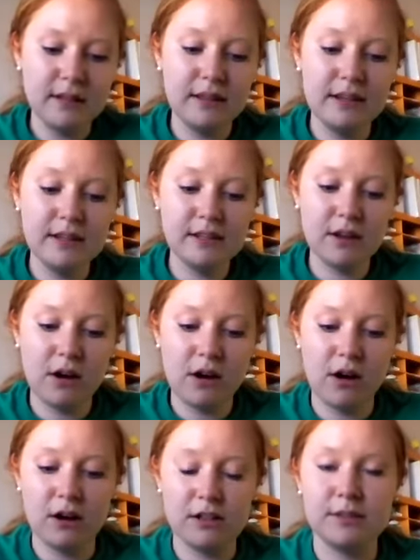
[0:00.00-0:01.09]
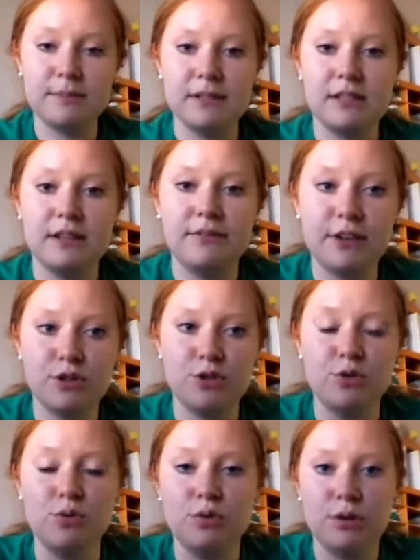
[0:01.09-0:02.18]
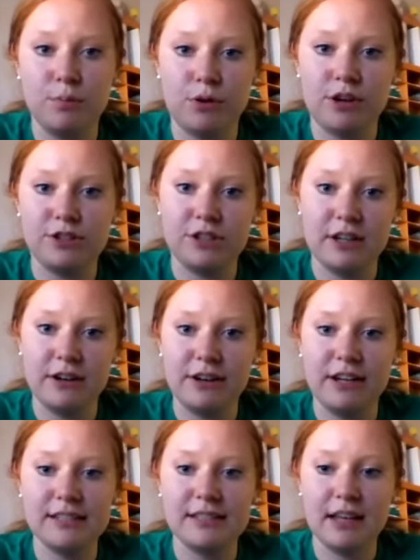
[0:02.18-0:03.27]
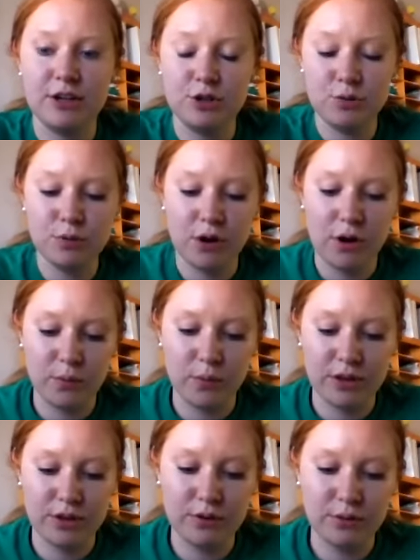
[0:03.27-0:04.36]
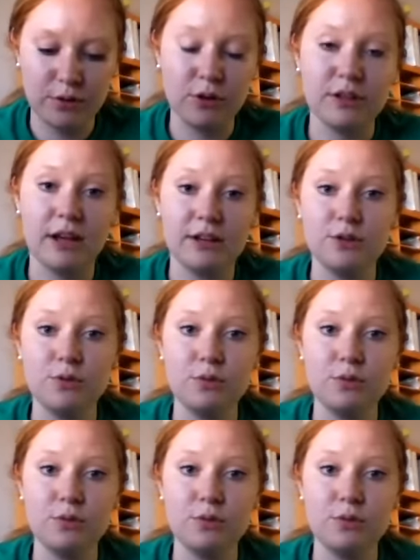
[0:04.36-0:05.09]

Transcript: These are specific to the project areas that you brought with you or that